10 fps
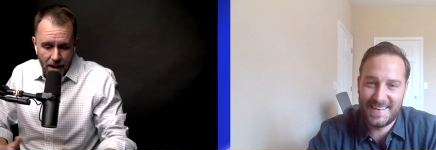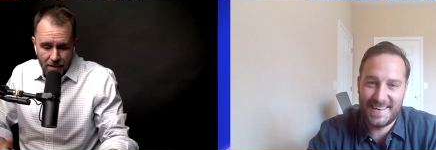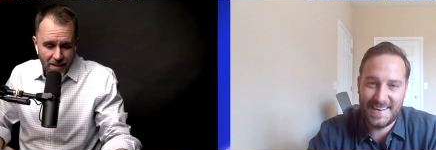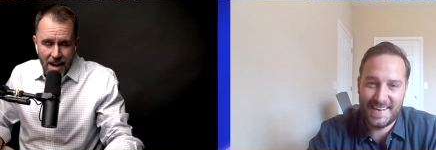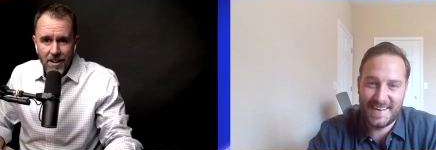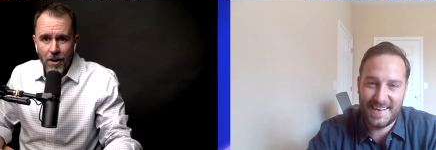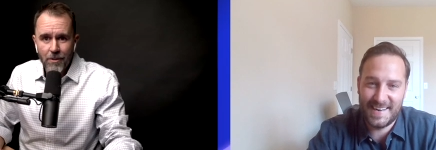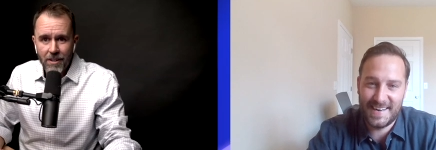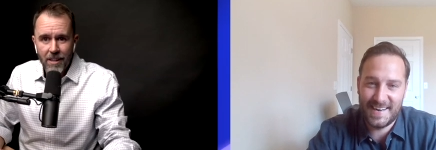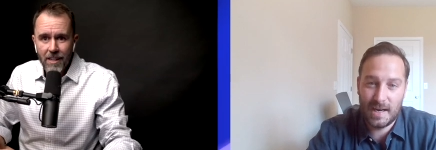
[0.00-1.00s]
Speaker 1: the F9
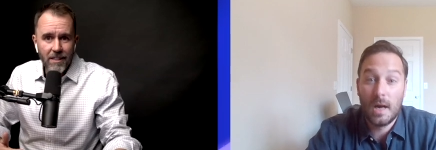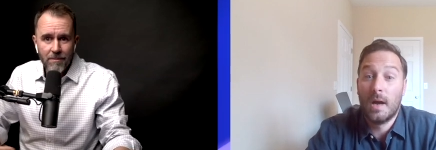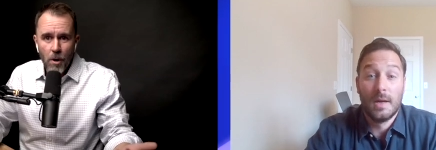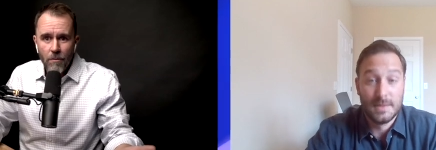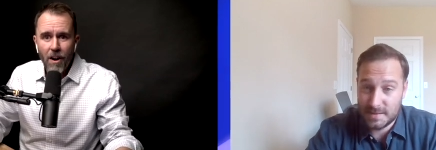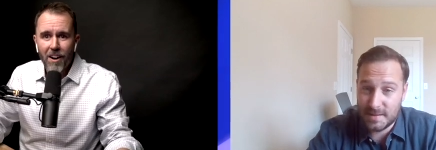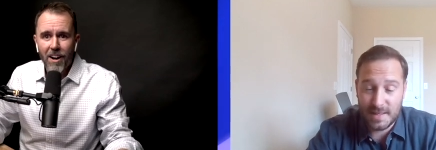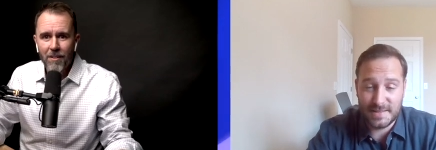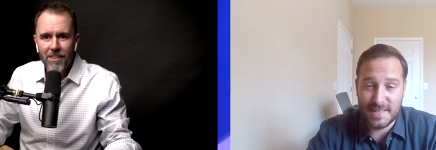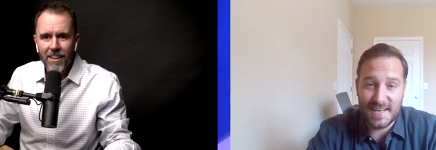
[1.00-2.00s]
notes in it and move
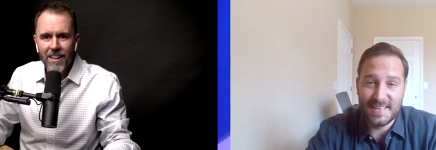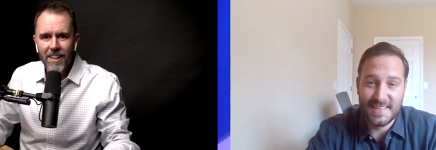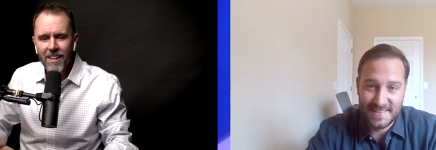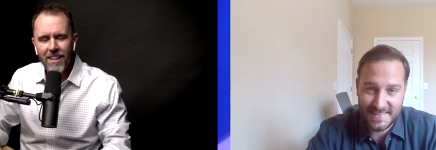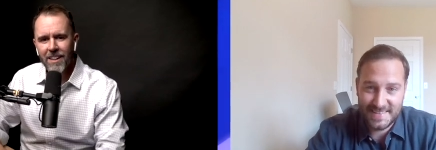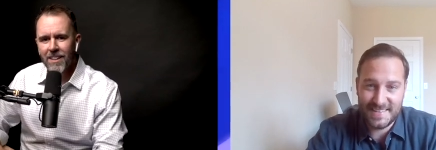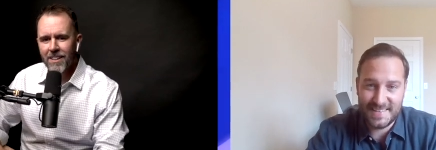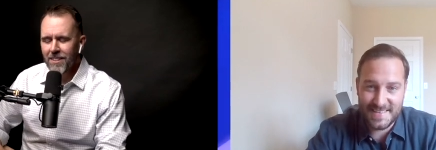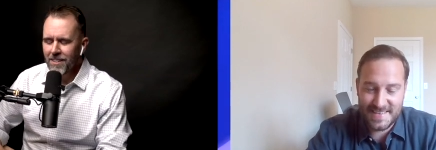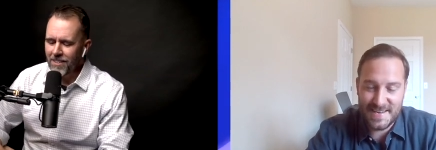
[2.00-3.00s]
on. Exactly. It's like,
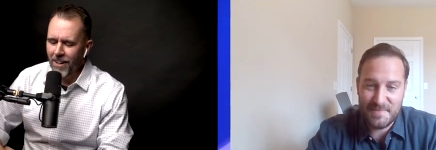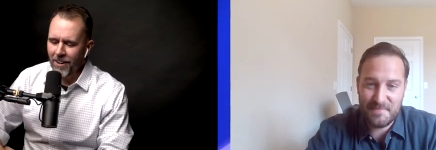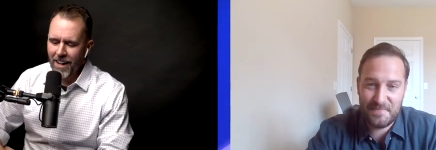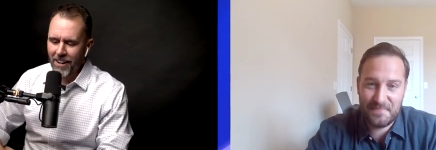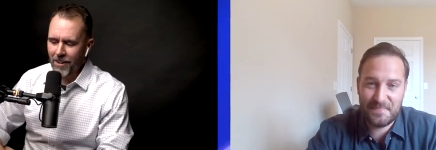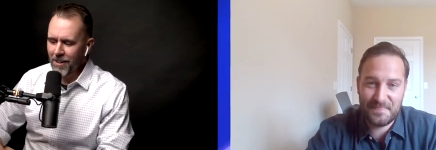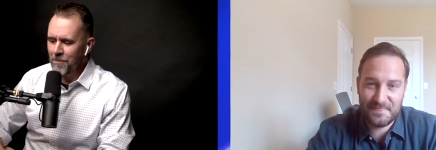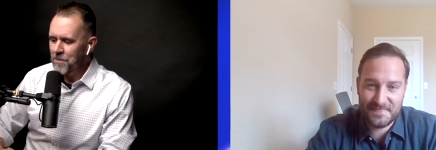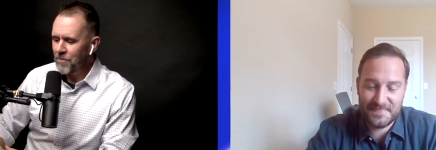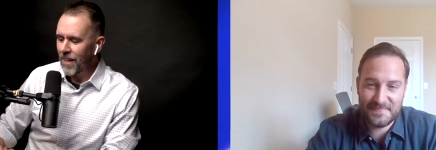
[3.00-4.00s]
yeah. so I don't
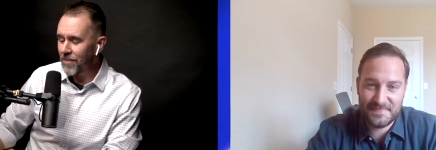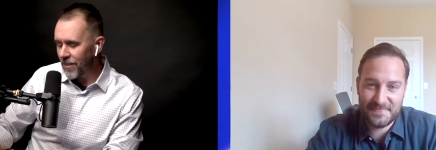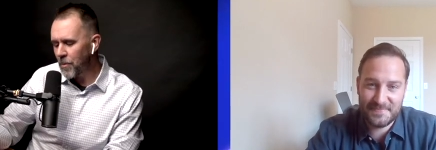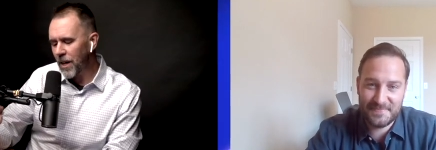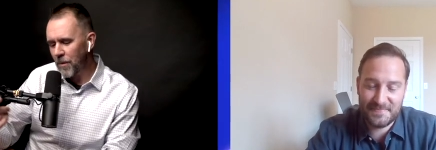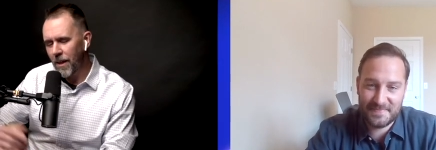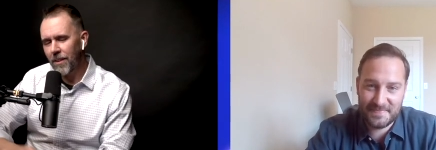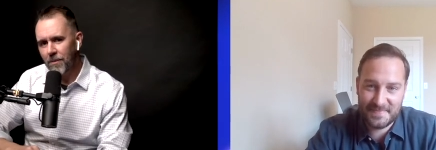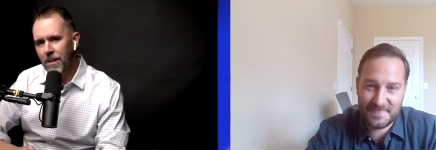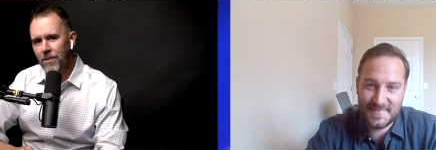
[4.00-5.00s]
know. You bring up
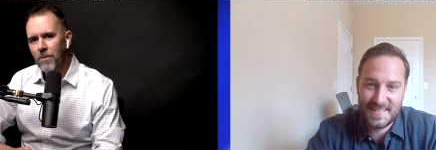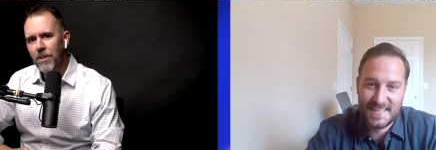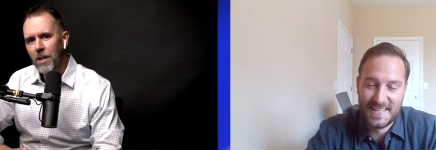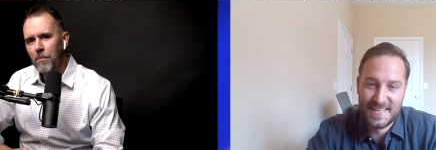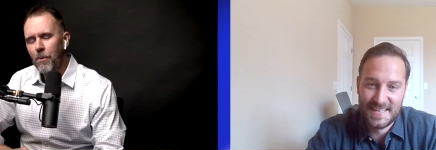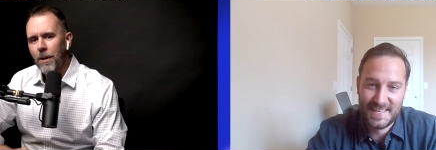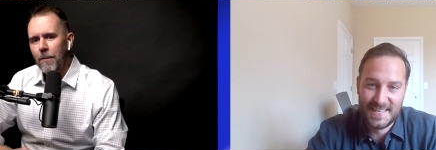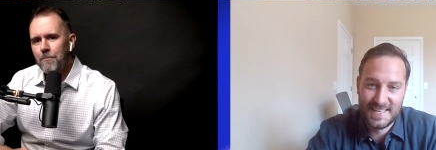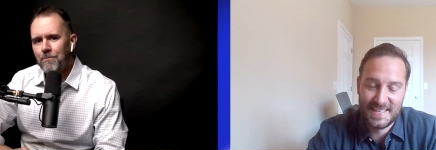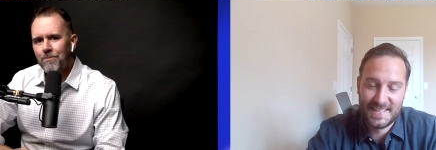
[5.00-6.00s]
that's a that's a really good
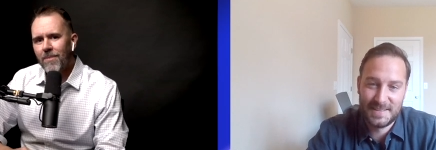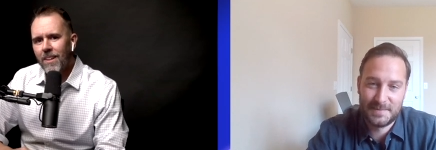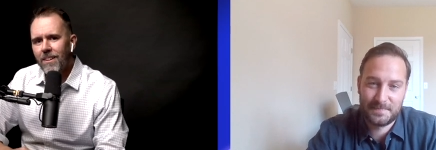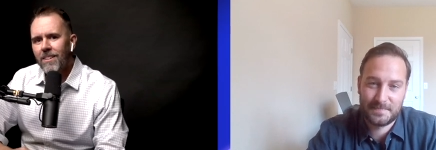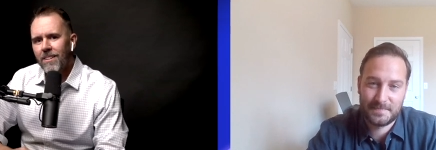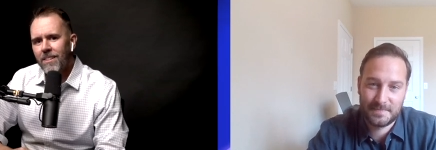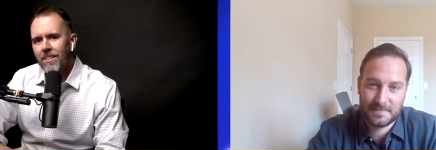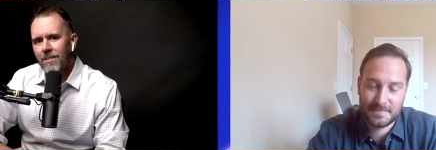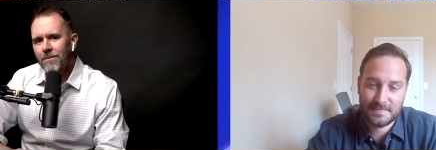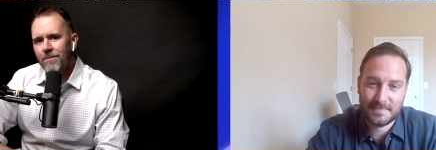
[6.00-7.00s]
point.
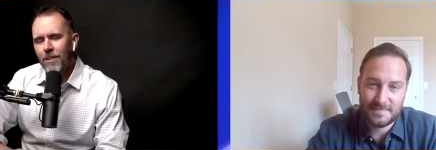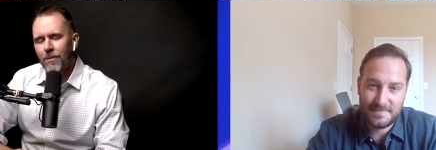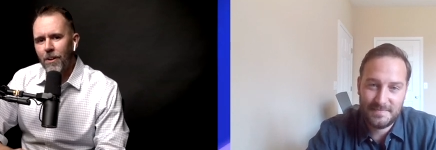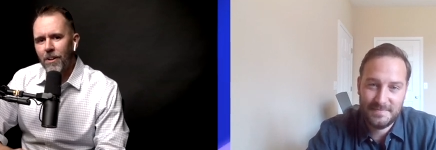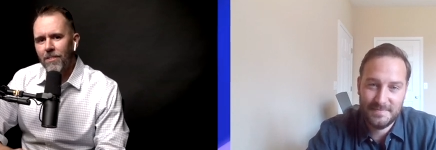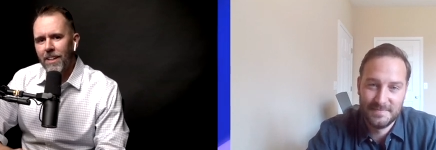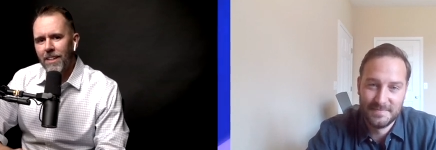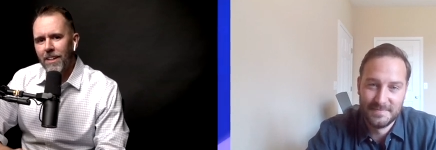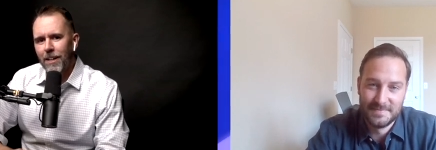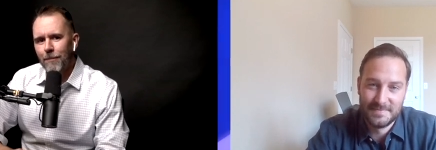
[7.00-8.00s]
As far as
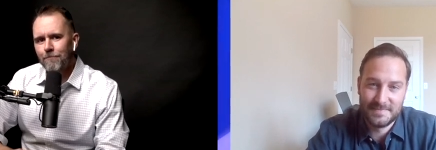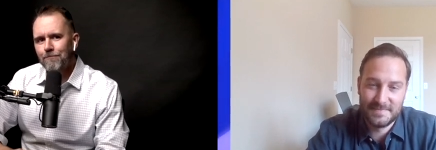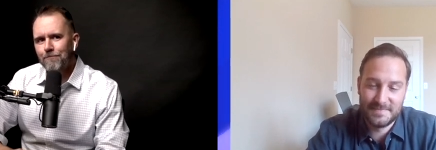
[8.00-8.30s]
like, uh,